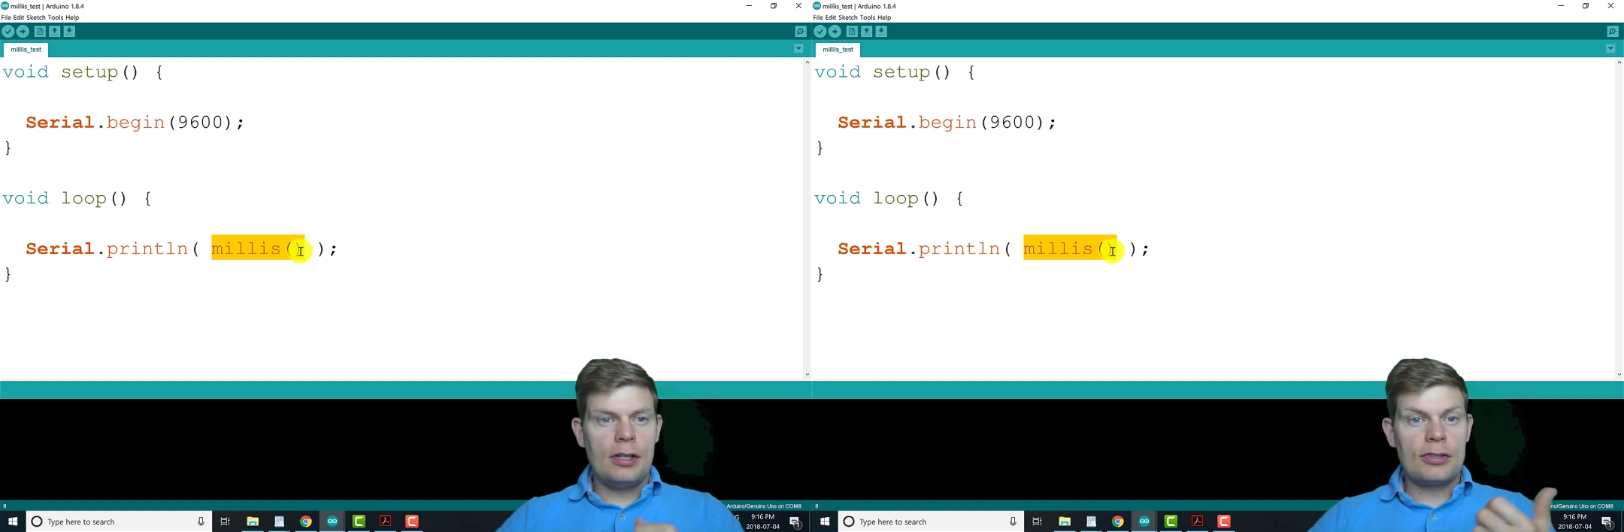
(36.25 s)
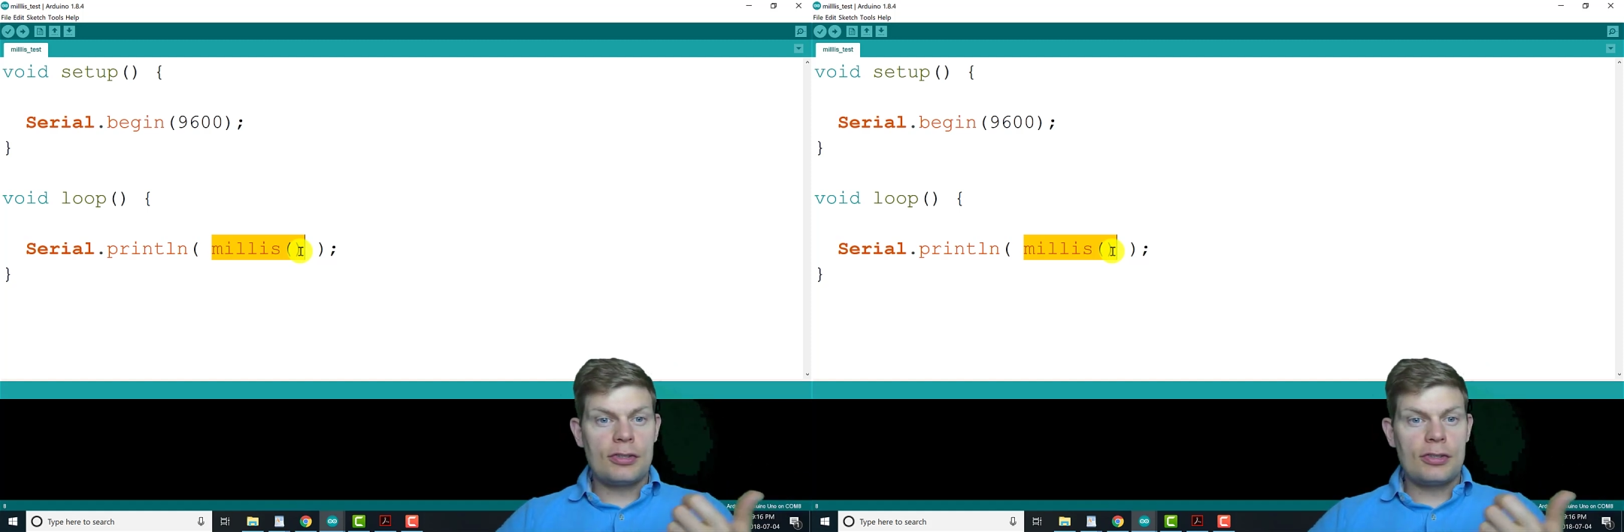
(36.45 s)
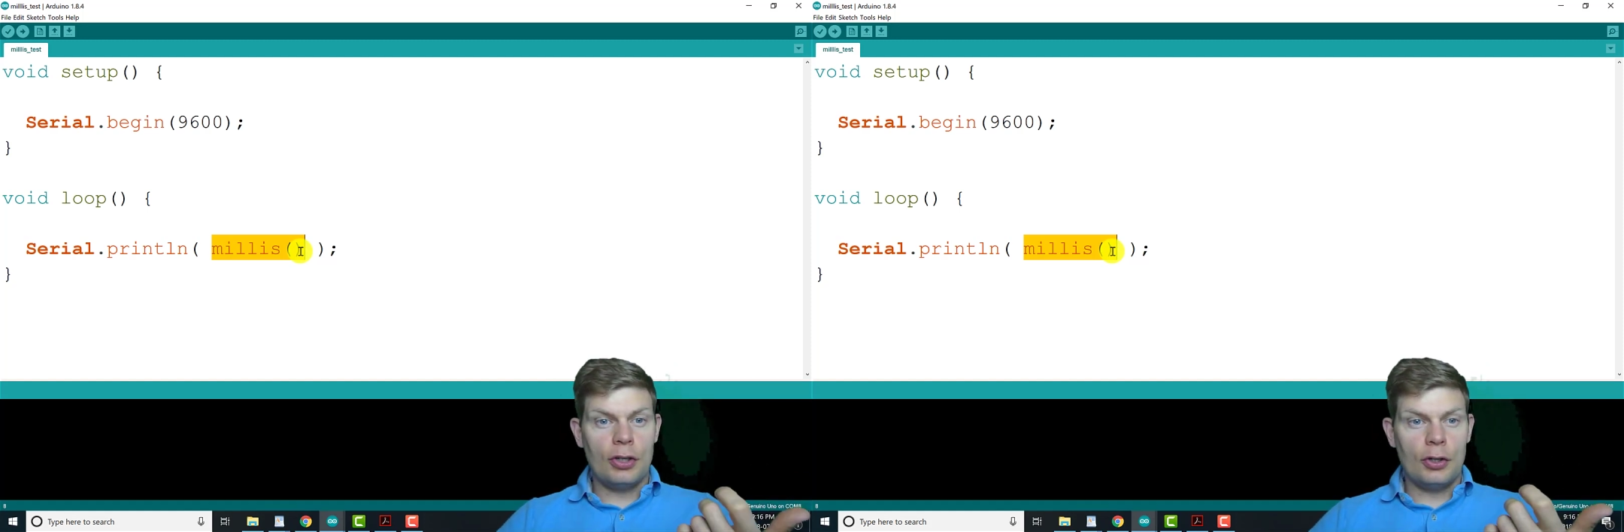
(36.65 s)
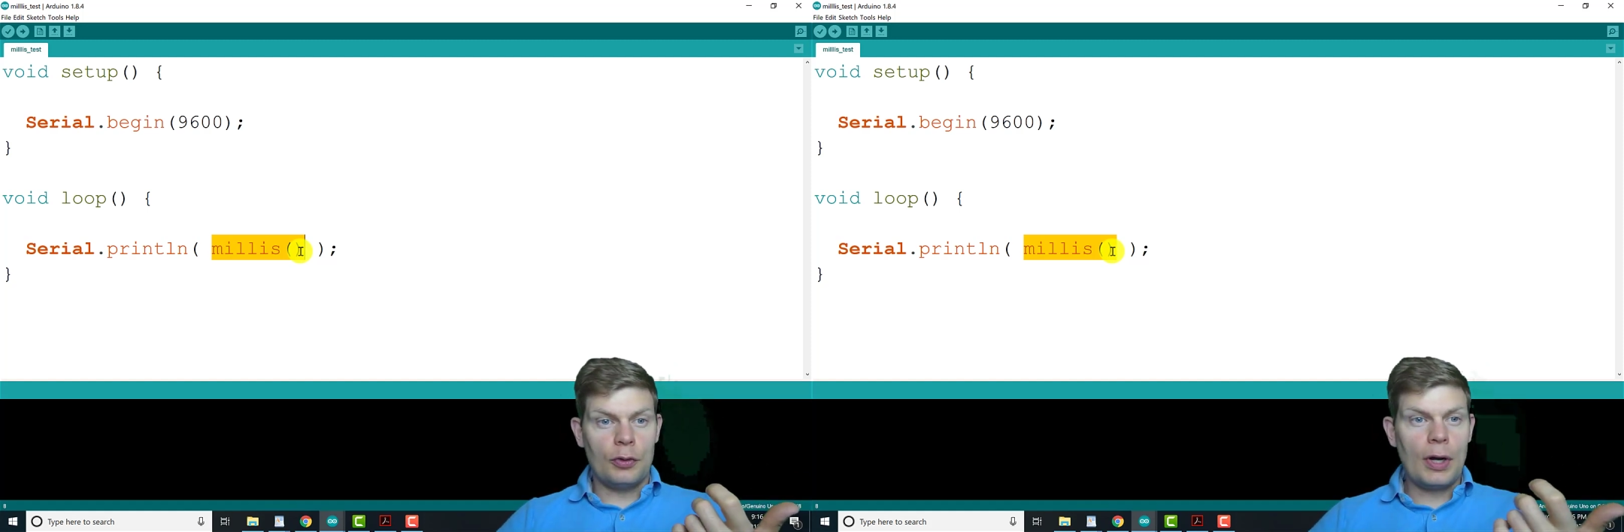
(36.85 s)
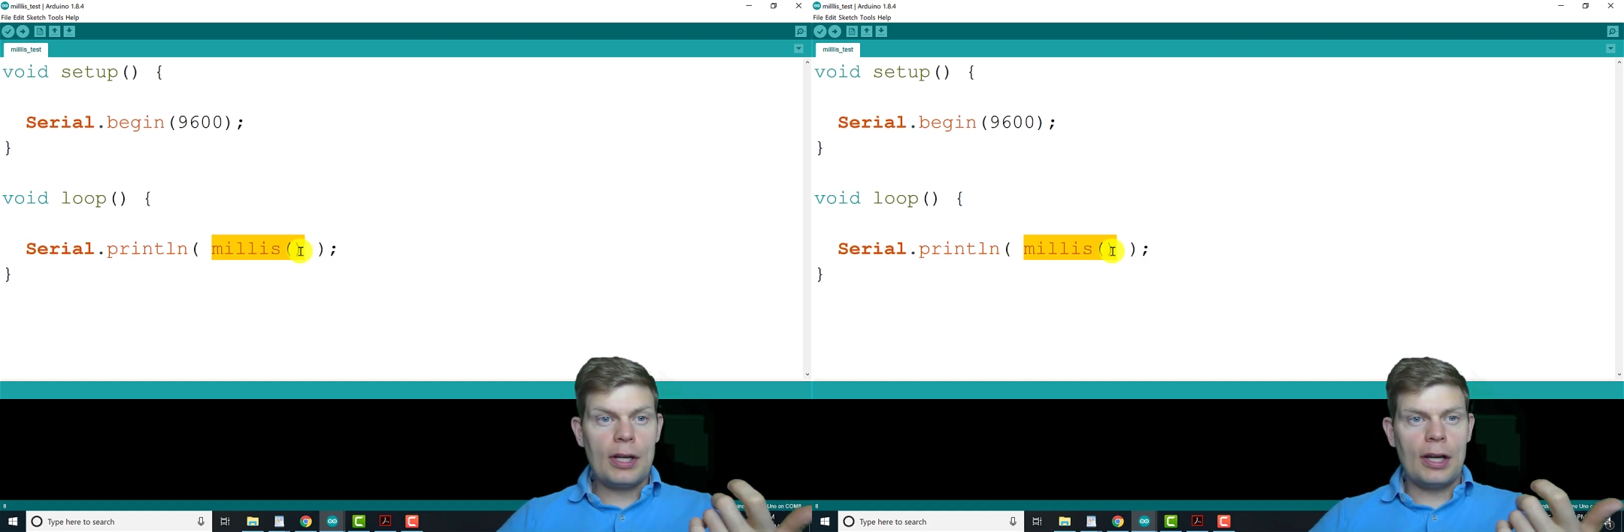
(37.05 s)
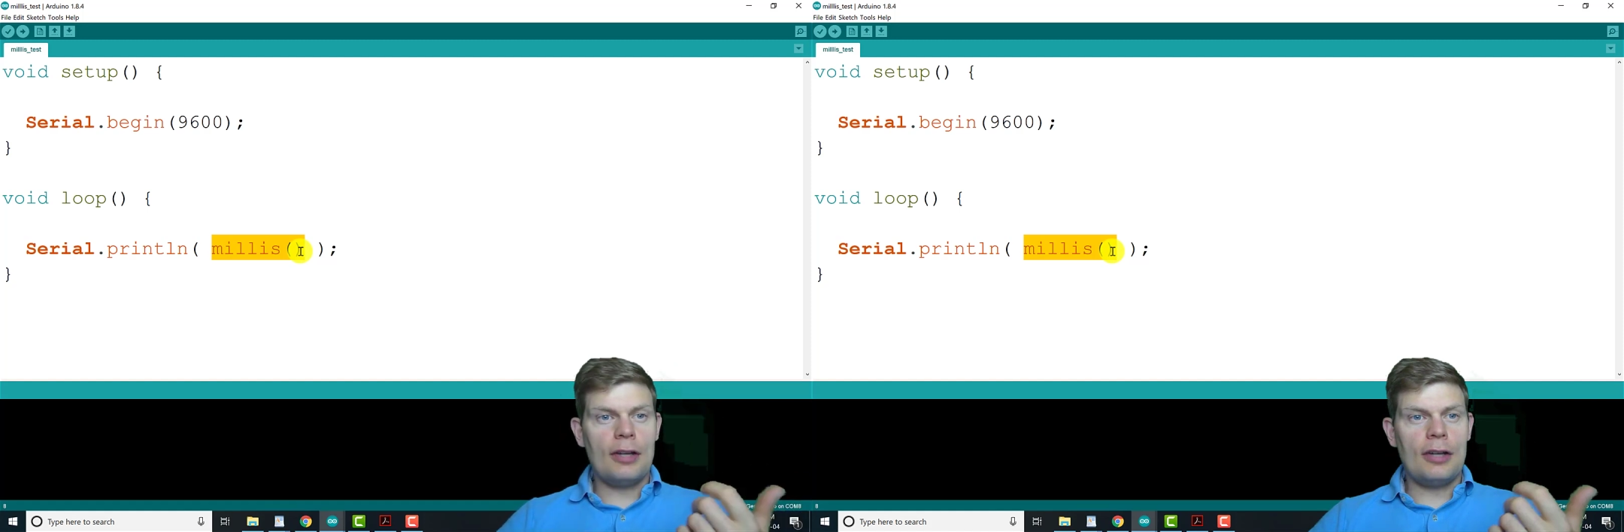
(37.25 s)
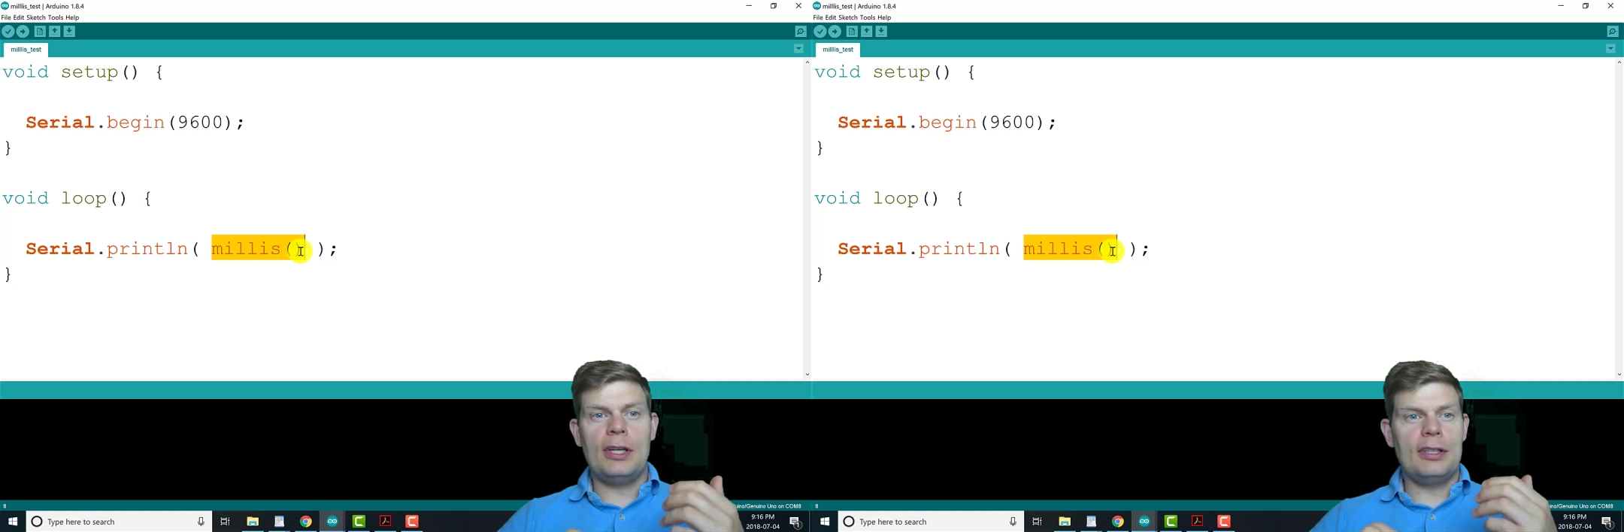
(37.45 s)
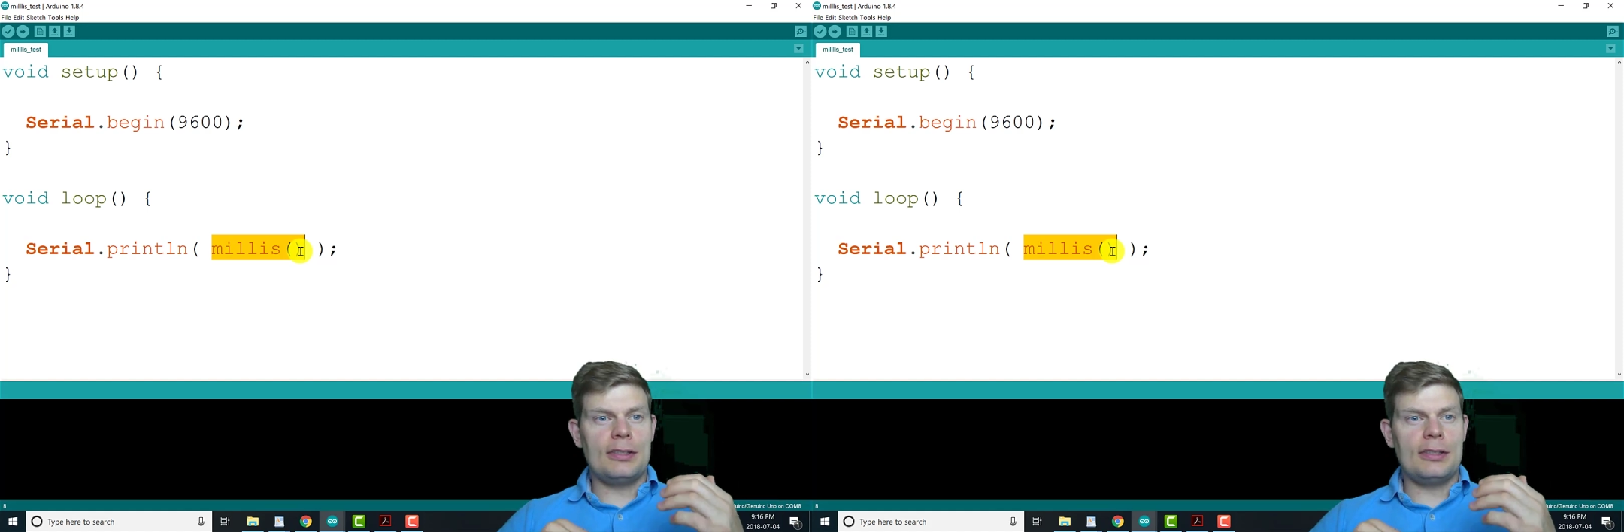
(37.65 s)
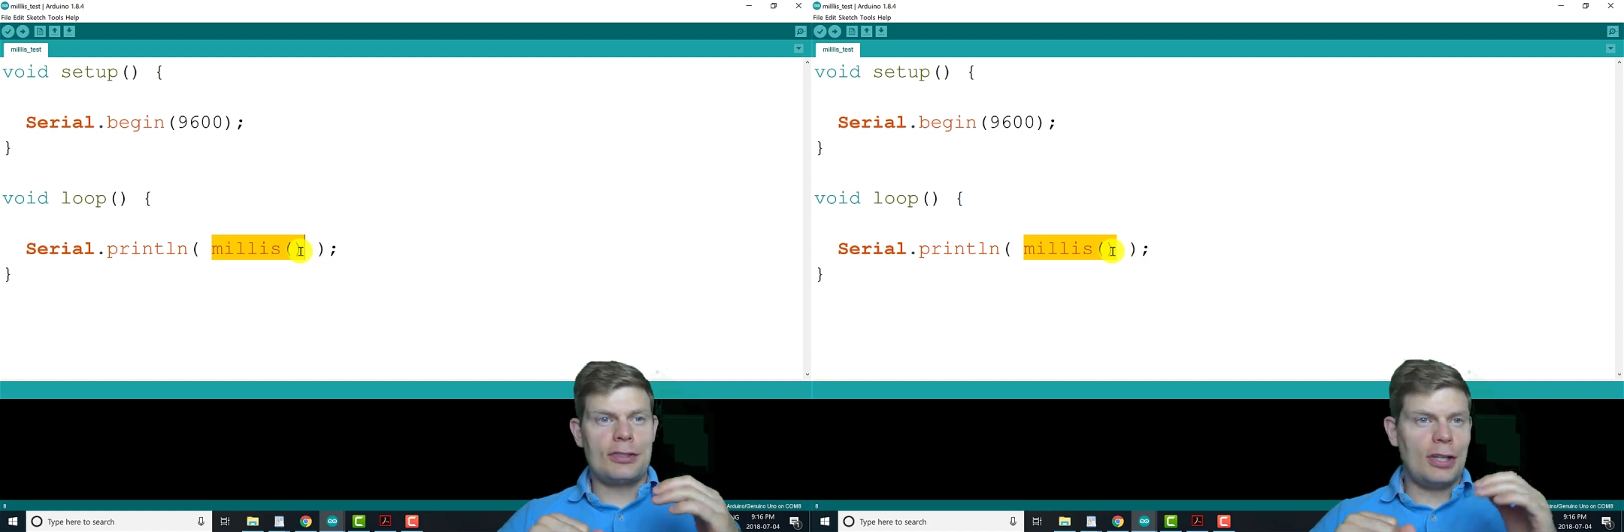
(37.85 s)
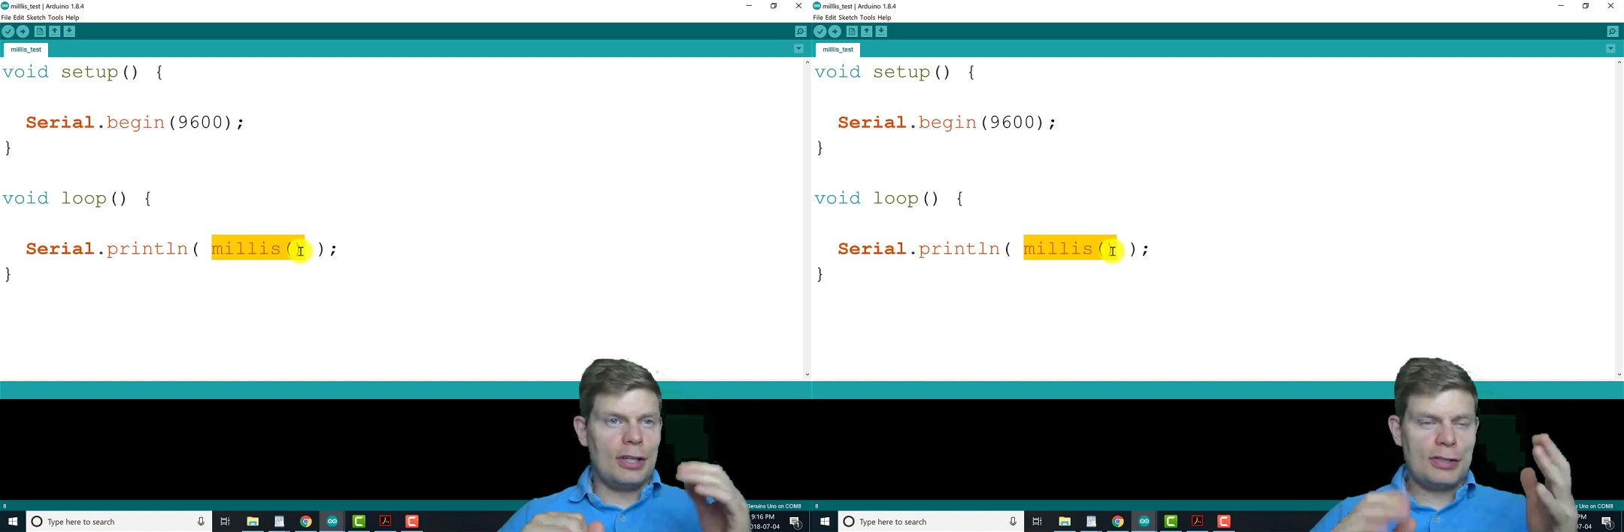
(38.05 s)
So right now I've made
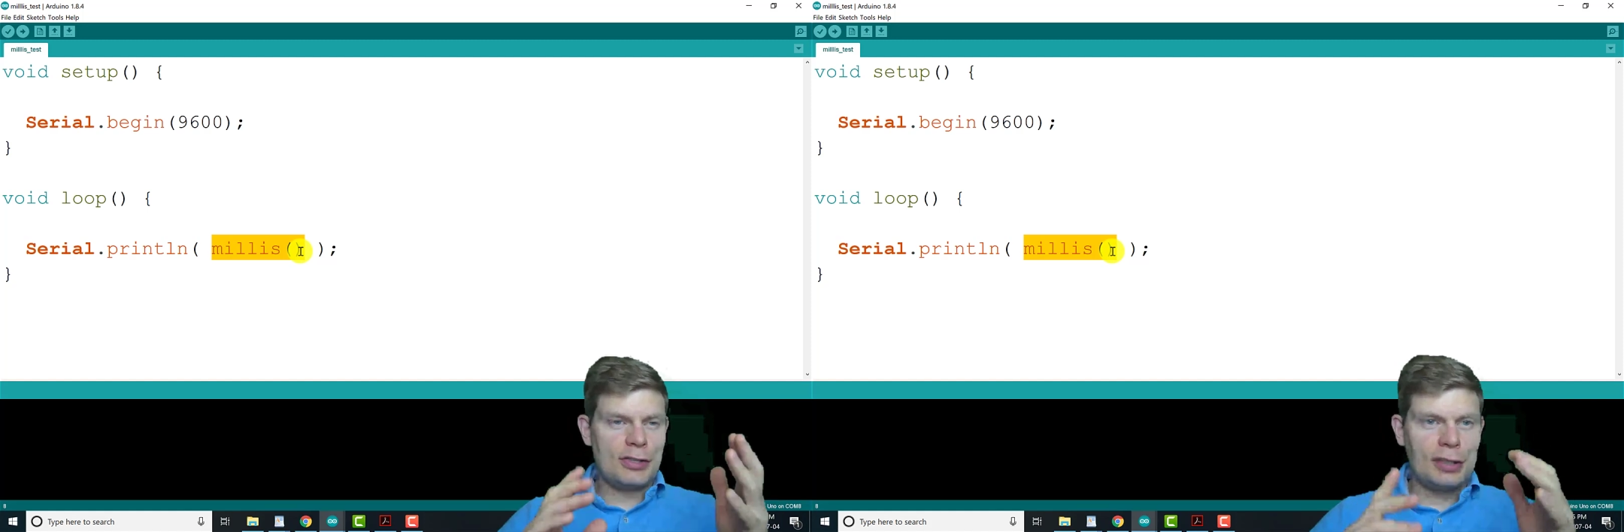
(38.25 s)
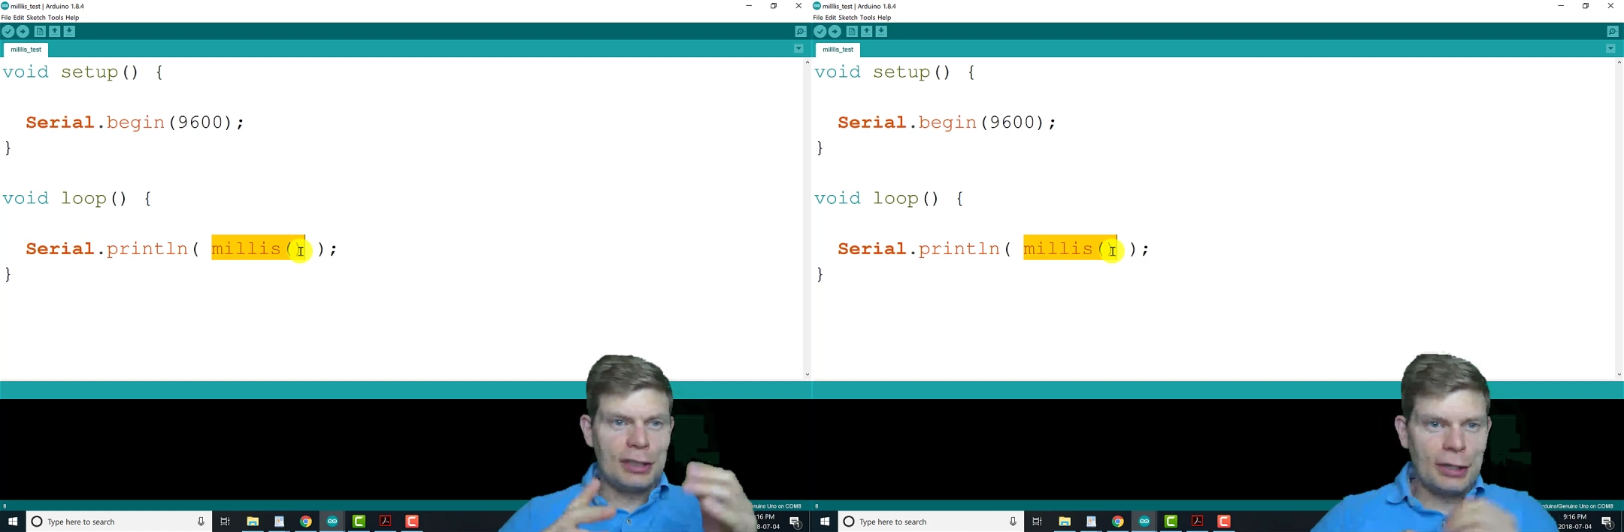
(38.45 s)
this kind of silly